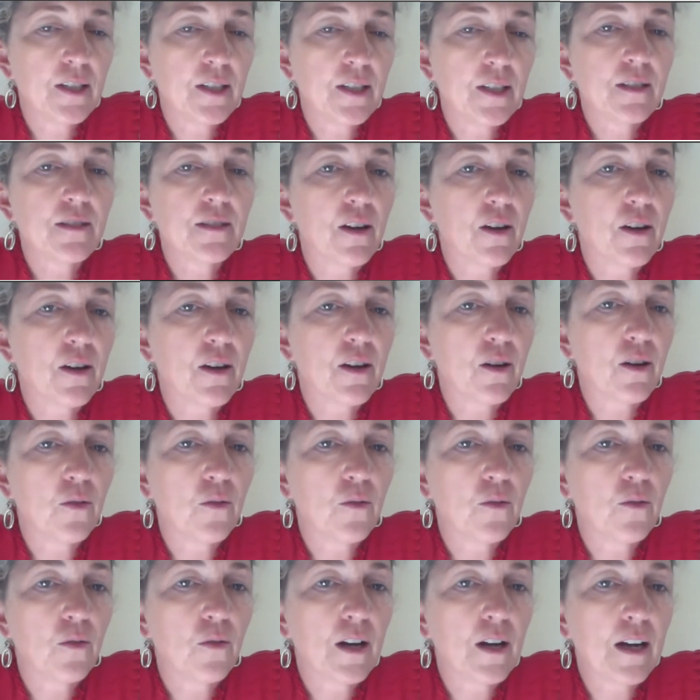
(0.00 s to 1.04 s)

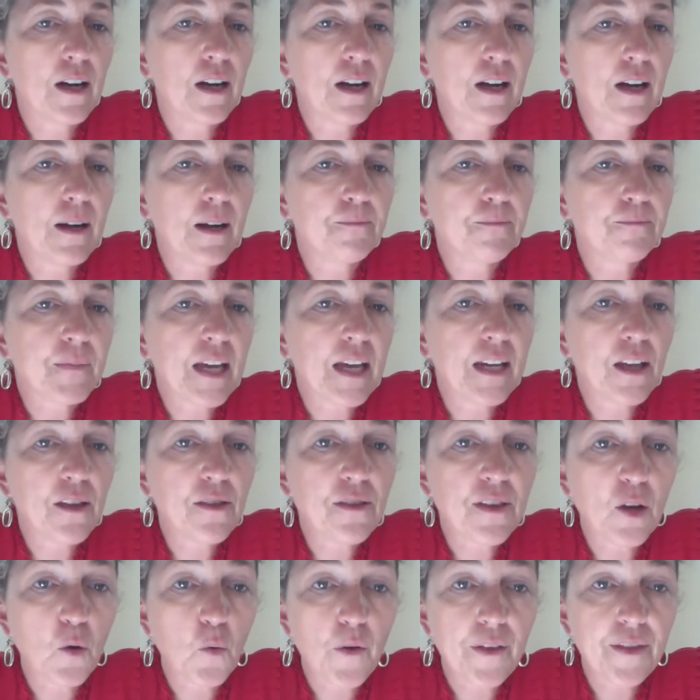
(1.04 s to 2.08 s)
So
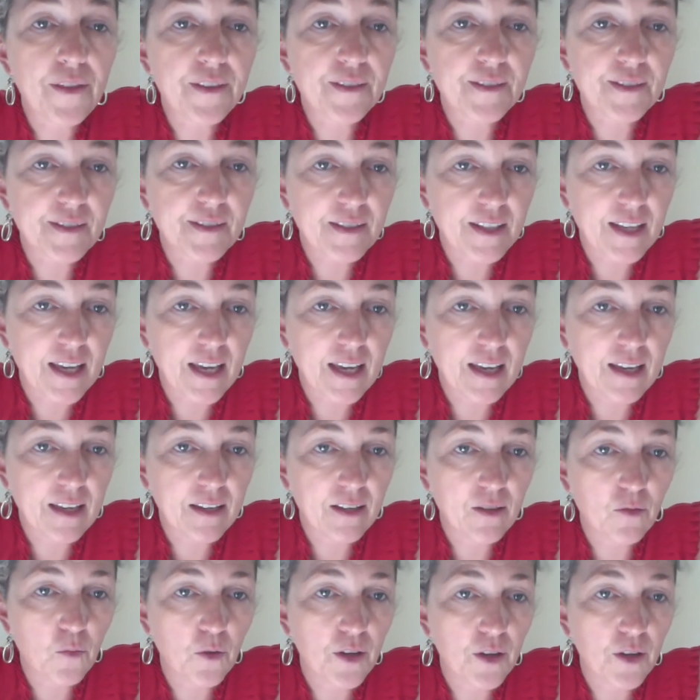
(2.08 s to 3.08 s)
anything with the skin,